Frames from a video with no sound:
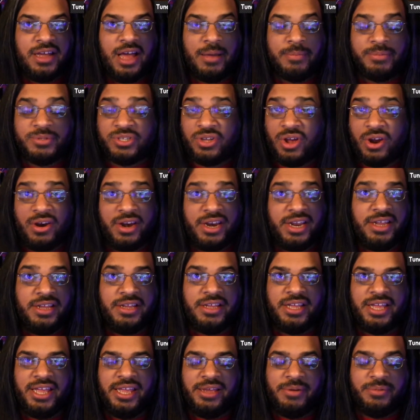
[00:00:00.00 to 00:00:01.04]
I'm sorry,
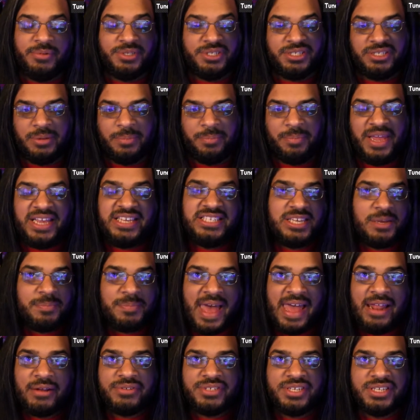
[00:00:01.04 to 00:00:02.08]
it was a basic
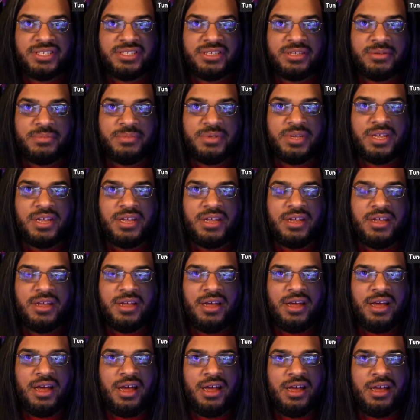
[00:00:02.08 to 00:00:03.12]
battle system.
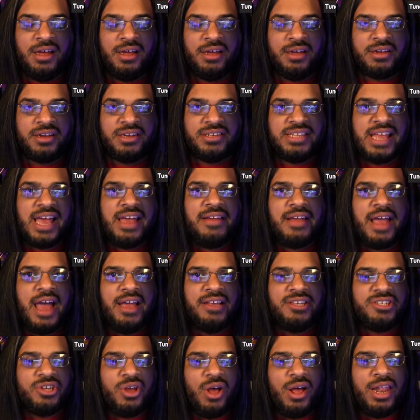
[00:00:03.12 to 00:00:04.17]
Because I
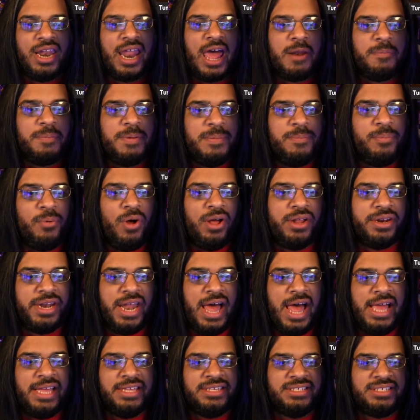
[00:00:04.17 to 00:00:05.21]
saw a lot of people
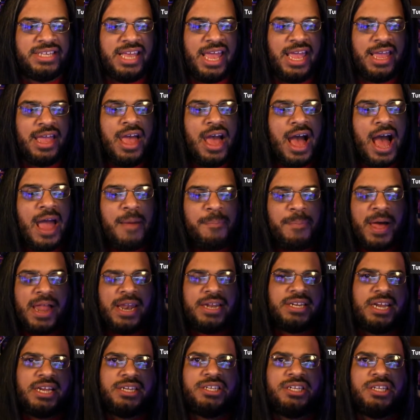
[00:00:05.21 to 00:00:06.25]
online saying, I
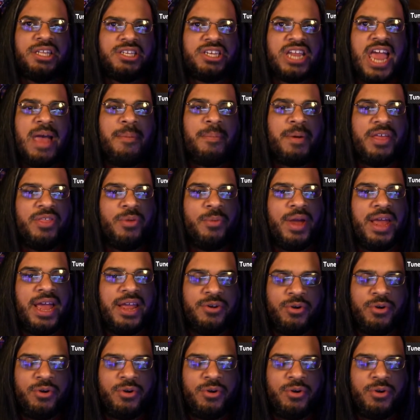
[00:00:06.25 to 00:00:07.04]
apologize to the chat, by the way.